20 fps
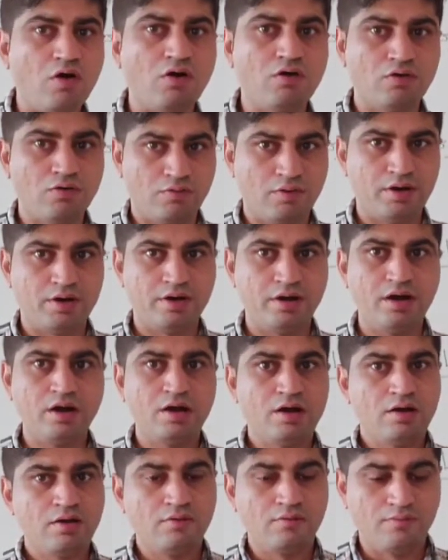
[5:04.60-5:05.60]
all over
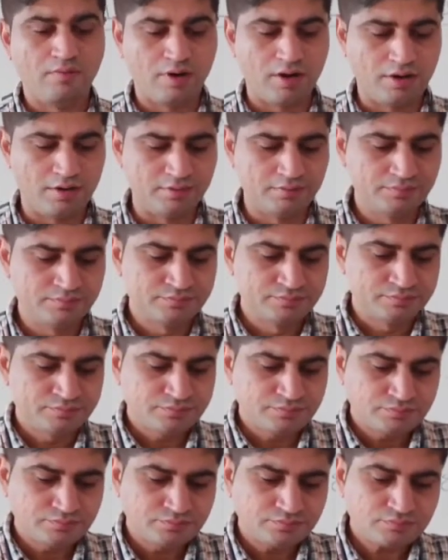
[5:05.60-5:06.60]
the world.
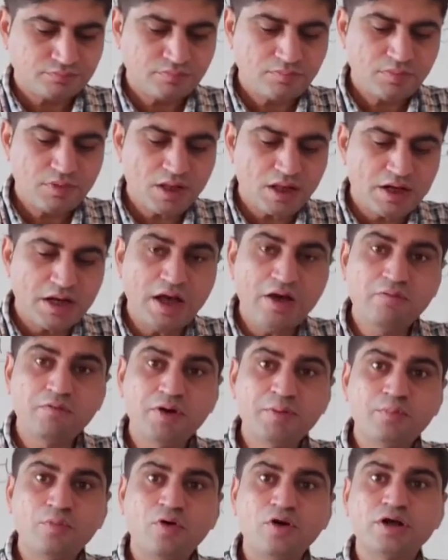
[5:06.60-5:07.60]
Now
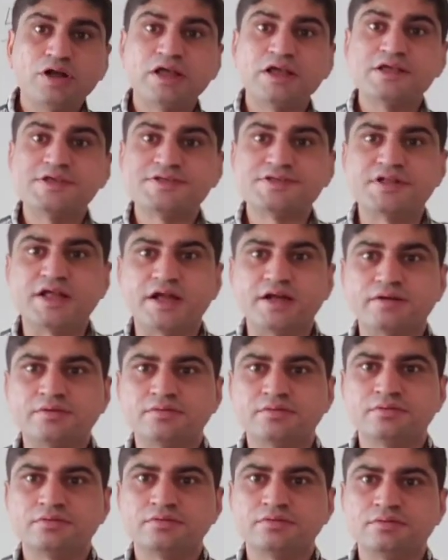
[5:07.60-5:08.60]
one more thing is that